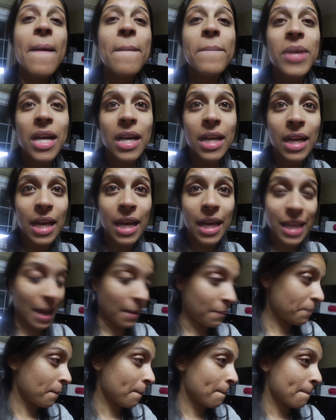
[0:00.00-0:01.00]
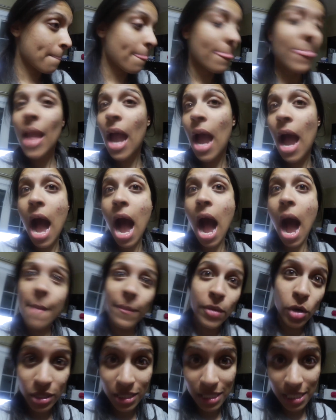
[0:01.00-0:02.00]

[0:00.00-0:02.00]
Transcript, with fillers: But uh, yeah, I'm going to